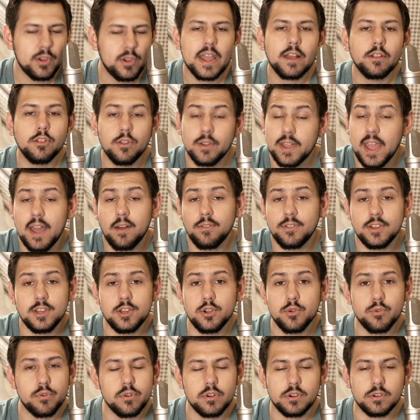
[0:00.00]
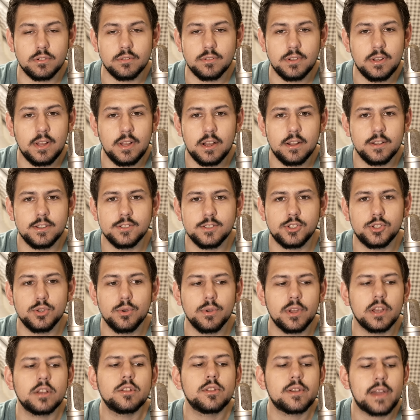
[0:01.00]
Look how the euro is
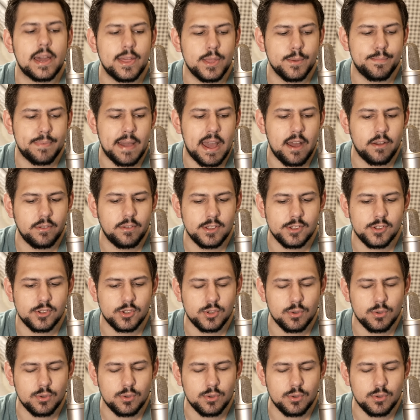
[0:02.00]
doing. Look how the pound is